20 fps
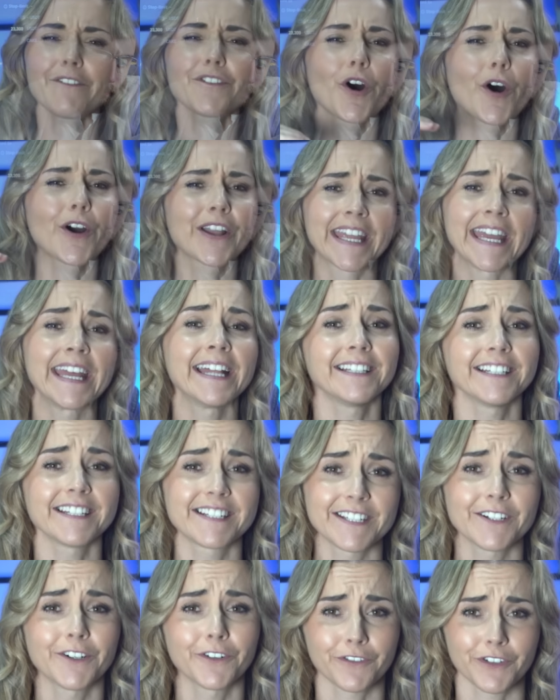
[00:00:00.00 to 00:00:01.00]
got a killer
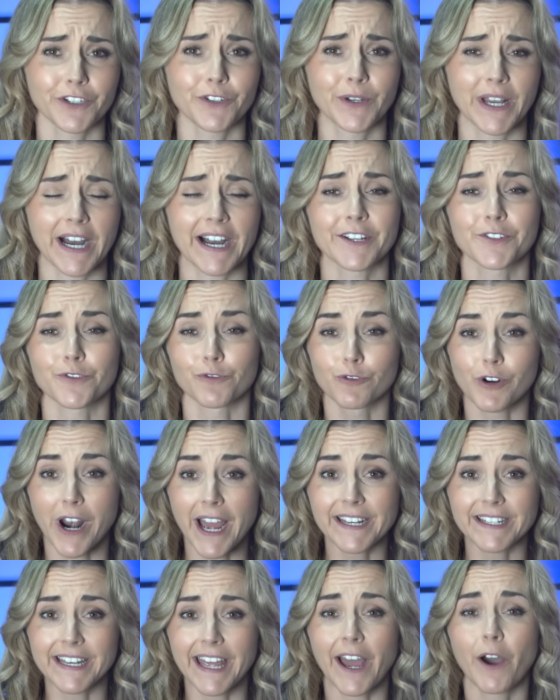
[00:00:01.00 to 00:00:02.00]
deal for you guys
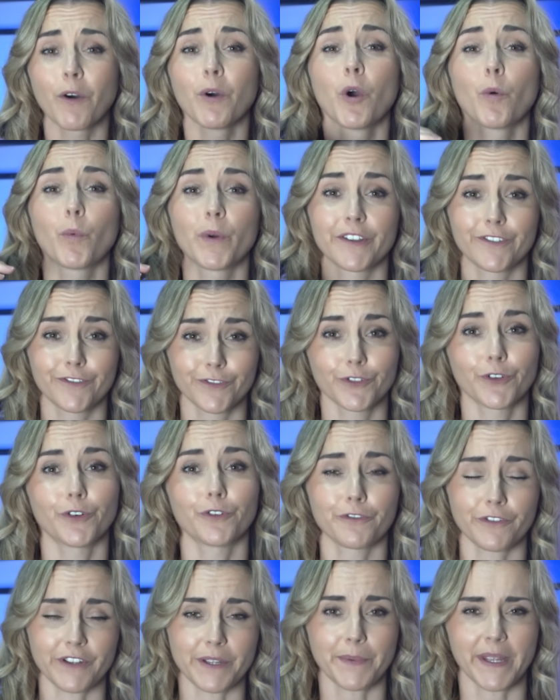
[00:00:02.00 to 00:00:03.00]
right now with
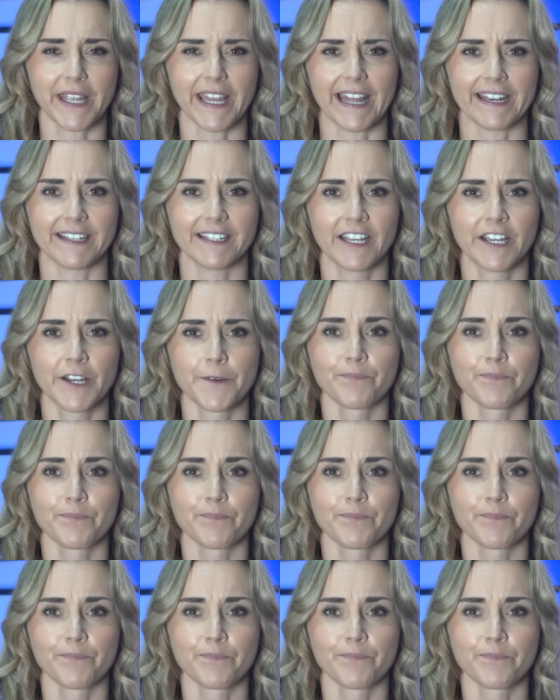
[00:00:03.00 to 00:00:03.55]
NordVPN.